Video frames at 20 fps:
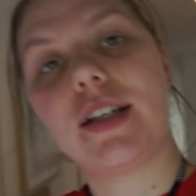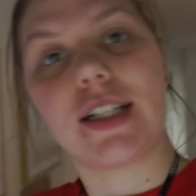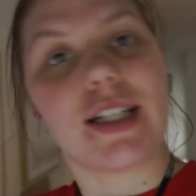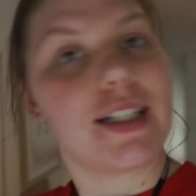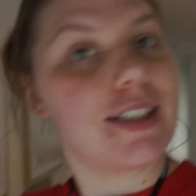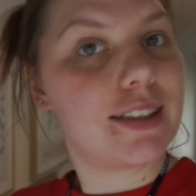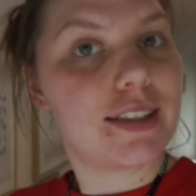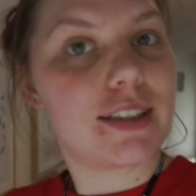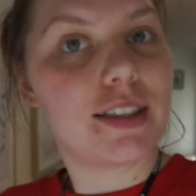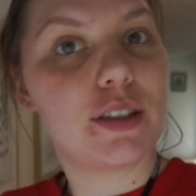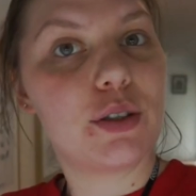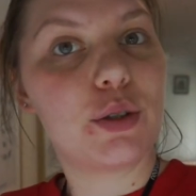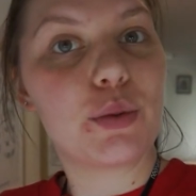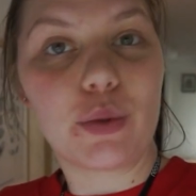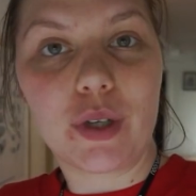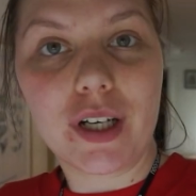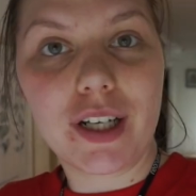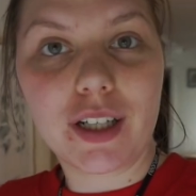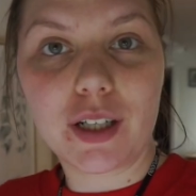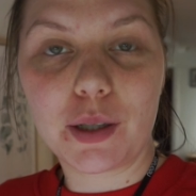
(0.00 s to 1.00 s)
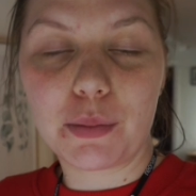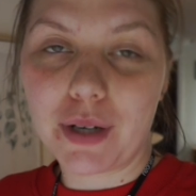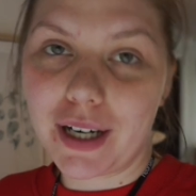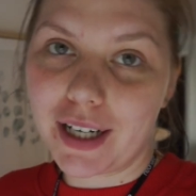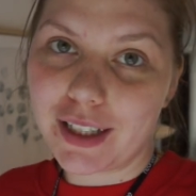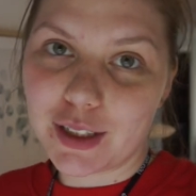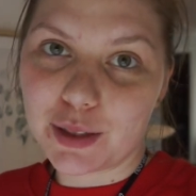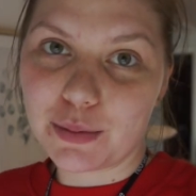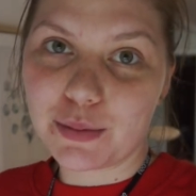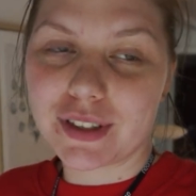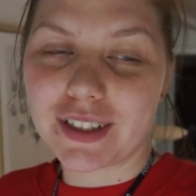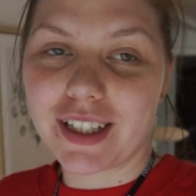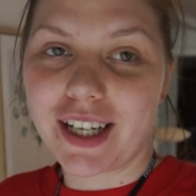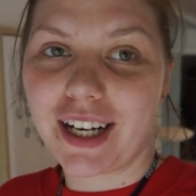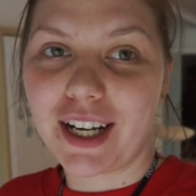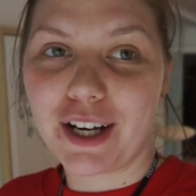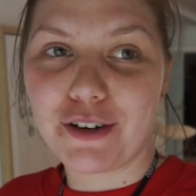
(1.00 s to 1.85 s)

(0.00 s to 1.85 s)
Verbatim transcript: 19 random items that